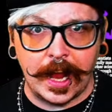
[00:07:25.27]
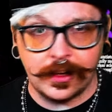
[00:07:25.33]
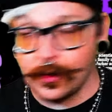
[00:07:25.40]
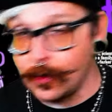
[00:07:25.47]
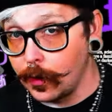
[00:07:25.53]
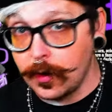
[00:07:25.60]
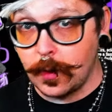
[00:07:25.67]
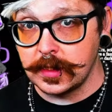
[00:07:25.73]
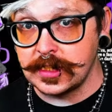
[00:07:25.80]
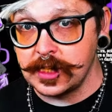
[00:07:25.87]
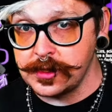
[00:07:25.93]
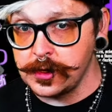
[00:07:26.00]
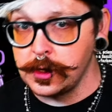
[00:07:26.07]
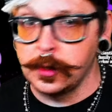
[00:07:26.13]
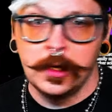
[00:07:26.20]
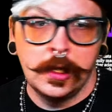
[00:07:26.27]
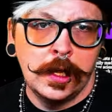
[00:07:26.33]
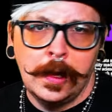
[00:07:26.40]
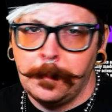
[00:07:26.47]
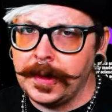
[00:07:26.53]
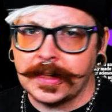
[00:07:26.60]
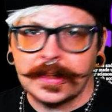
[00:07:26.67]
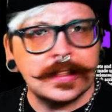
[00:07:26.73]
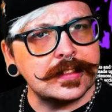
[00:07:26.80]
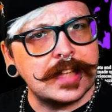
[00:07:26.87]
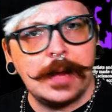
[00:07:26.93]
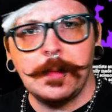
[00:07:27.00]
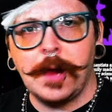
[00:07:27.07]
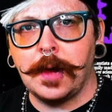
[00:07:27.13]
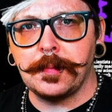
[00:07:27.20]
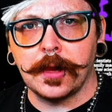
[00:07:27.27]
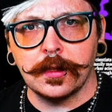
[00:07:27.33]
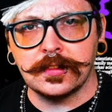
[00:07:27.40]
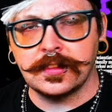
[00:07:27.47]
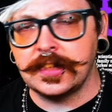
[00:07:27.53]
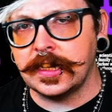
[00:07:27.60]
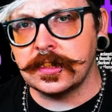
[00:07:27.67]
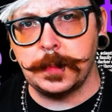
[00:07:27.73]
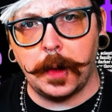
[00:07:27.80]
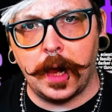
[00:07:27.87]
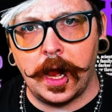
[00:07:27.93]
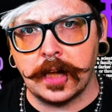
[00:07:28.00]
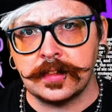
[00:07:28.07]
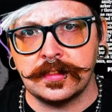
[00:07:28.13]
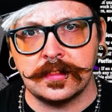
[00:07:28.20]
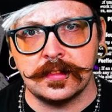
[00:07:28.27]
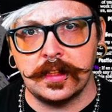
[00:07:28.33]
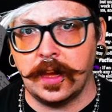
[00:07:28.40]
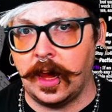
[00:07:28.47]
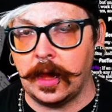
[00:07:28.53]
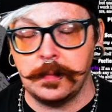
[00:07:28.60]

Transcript: night, you don't know what to do, pick this game up, dude. $6,